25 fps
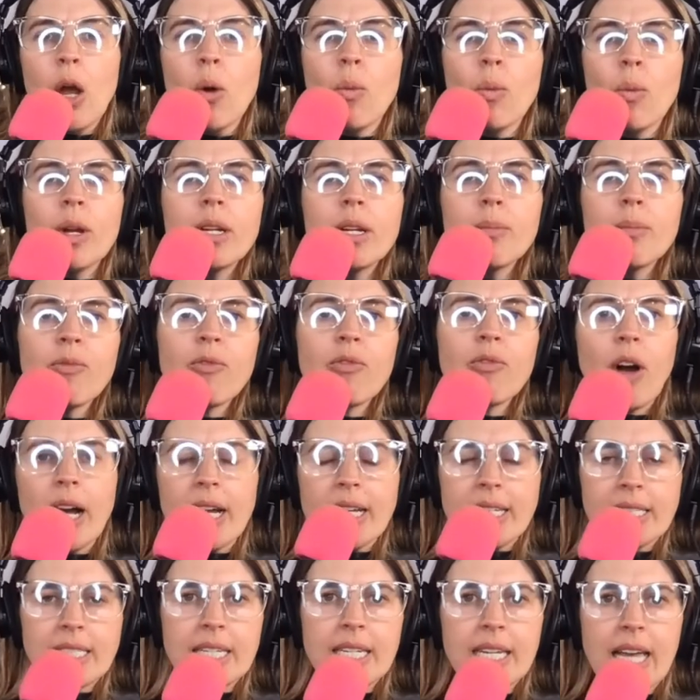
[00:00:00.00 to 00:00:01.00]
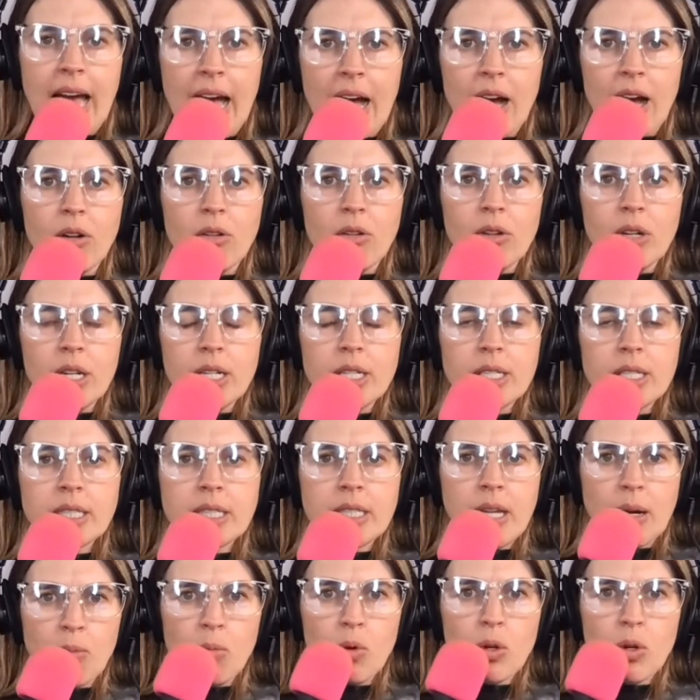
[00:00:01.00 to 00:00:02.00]
we end up finding out
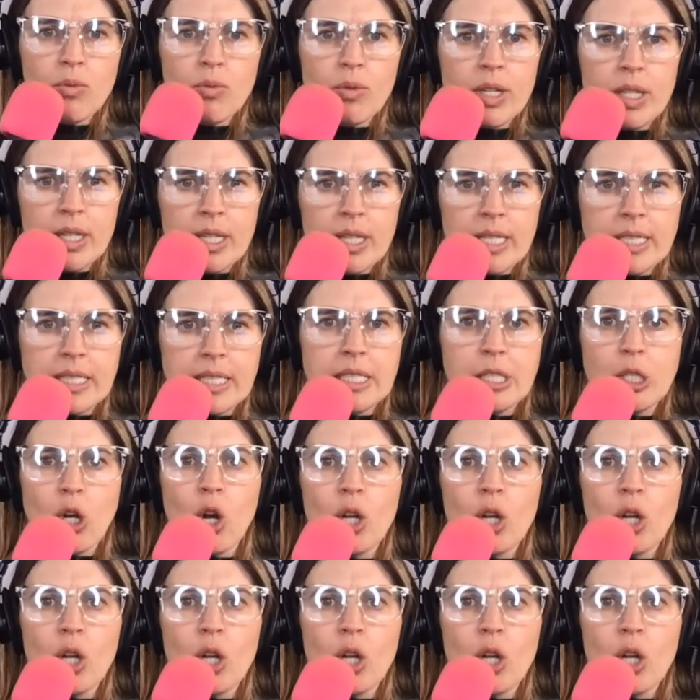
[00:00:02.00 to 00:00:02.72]
someone releases